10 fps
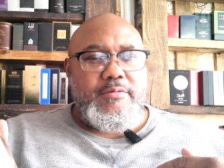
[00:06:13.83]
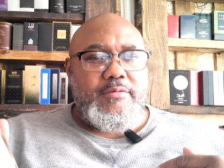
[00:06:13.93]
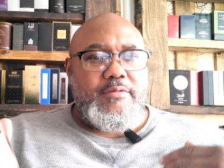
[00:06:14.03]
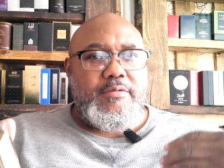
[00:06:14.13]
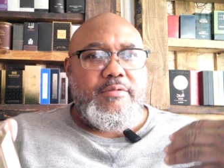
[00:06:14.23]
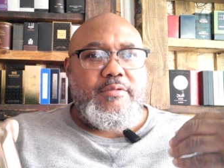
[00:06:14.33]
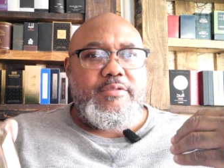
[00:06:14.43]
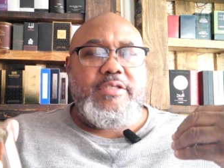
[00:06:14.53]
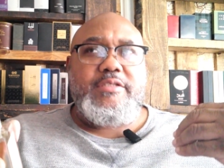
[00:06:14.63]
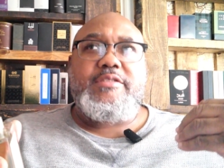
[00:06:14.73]
this
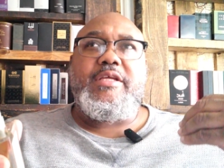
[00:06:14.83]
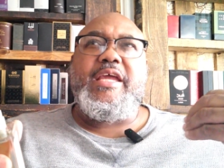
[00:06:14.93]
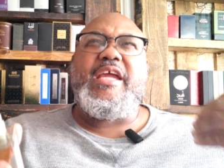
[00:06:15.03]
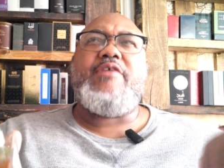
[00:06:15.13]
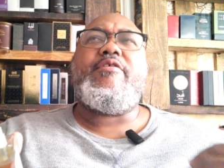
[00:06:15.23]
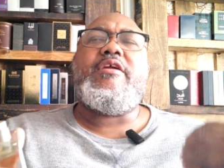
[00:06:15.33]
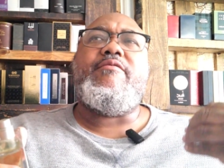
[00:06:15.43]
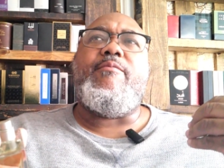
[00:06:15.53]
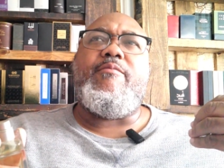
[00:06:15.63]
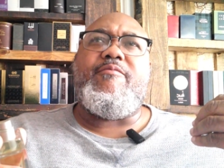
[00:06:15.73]
airy
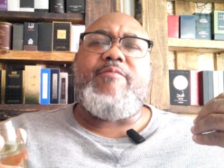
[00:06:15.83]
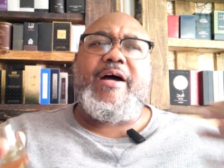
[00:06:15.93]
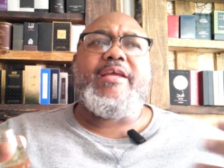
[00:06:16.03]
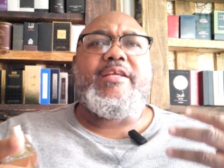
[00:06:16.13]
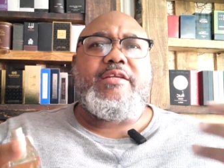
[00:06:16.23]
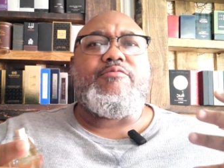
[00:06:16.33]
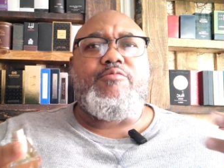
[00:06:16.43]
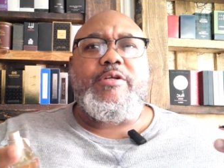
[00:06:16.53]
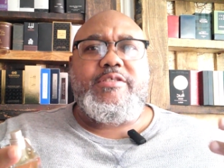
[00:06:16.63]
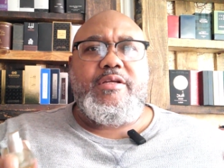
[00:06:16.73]
violet and rich
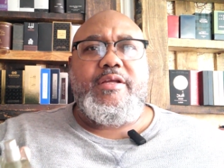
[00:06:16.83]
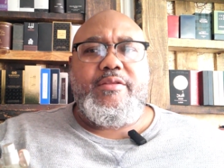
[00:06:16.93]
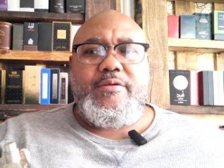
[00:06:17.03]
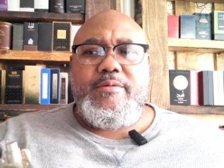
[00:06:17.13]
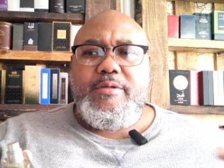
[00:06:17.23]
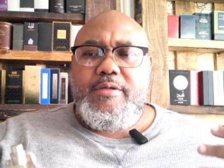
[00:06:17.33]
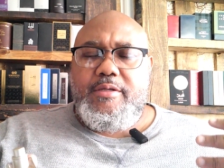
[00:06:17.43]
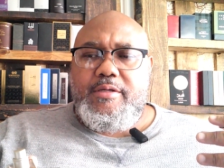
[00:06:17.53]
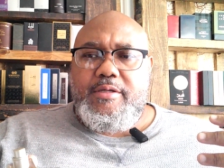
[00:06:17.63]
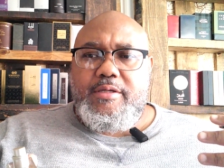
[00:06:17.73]
lemon.
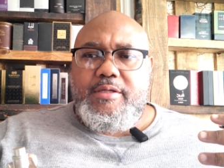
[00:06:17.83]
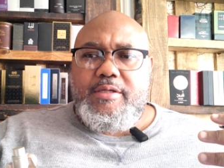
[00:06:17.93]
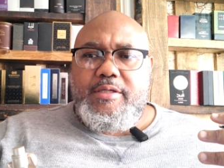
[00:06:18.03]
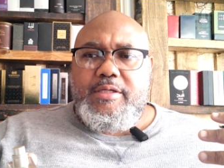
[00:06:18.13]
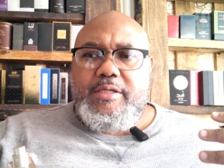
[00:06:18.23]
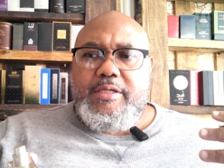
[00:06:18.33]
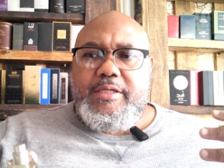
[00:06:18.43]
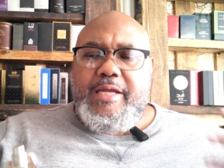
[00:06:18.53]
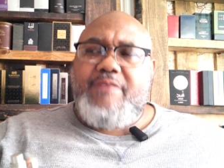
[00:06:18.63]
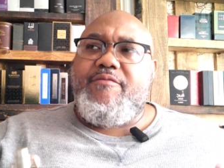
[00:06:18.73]
And not
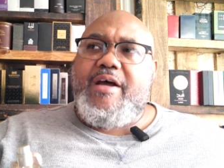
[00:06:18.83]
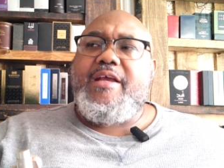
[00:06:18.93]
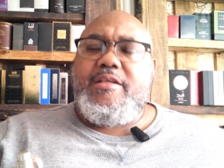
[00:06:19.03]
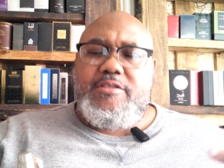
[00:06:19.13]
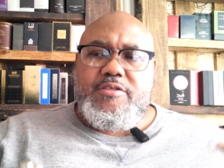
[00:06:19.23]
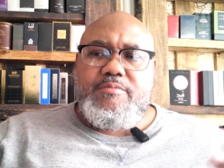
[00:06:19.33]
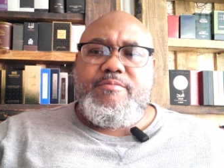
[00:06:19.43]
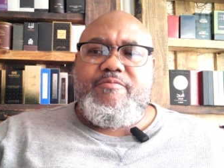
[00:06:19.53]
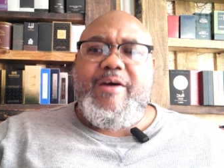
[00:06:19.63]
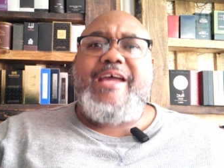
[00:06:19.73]
violent to the violet
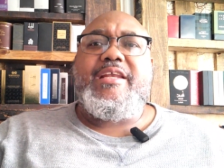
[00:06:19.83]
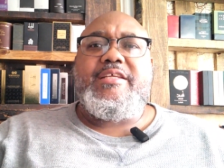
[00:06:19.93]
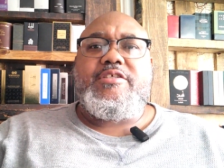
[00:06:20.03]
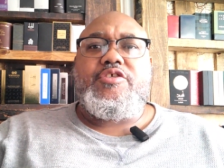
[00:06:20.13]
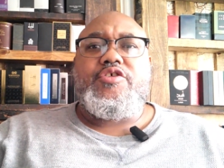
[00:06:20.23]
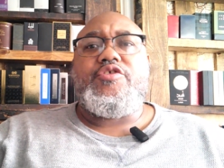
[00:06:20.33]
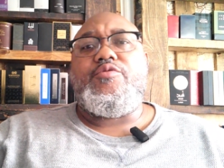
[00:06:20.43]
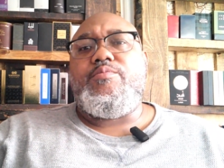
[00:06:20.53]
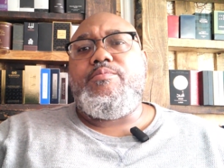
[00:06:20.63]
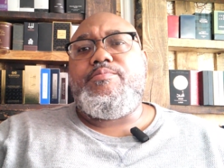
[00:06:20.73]
to the point
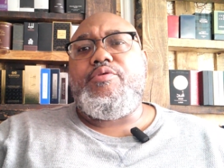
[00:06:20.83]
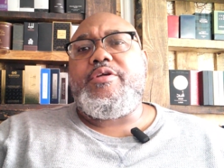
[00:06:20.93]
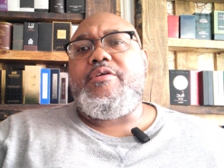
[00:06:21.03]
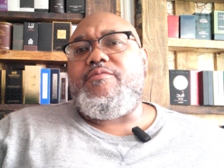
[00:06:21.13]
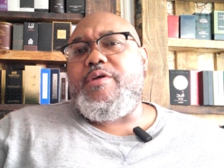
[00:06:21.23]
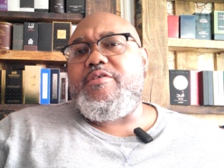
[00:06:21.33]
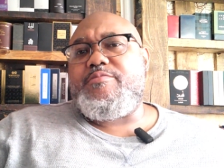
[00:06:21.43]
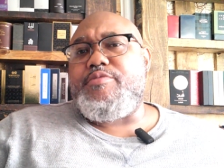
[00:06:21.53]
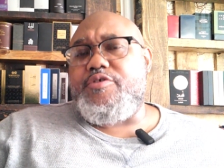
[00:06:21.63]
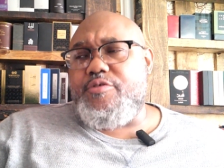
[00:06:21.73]
of where it's
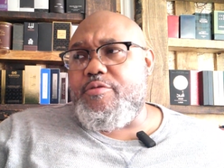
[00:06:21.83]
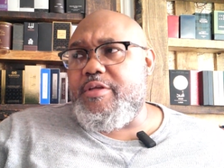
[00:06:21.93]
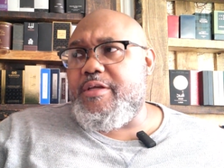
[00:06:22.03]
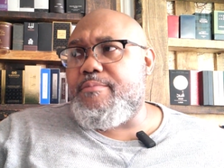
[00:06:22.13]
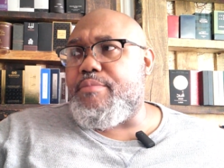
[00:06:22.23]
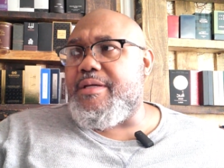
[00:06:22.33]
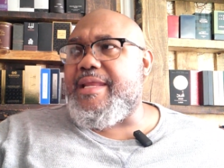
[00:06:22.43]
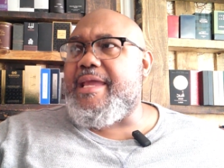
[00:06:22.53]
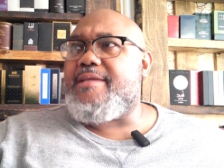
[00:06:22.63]
petroleum, but has that